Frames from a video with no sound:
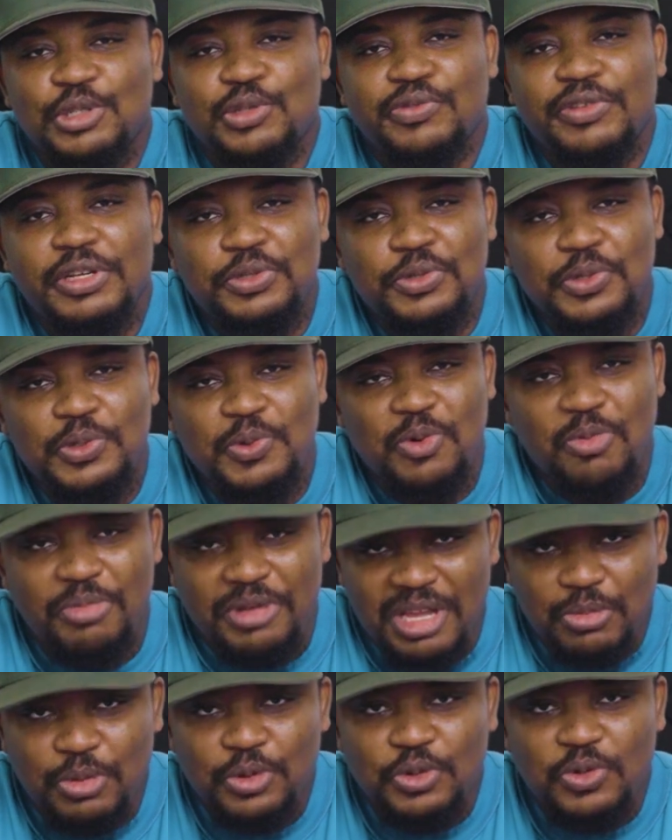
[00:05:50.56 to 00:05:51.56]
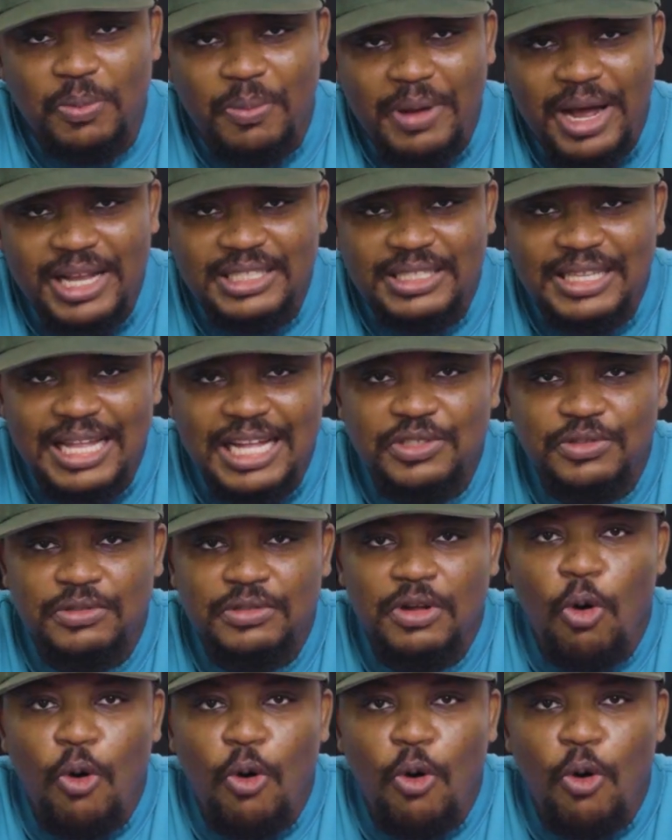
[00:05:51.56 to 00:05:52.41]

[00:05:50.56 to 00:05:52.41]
Juventus will be able to match that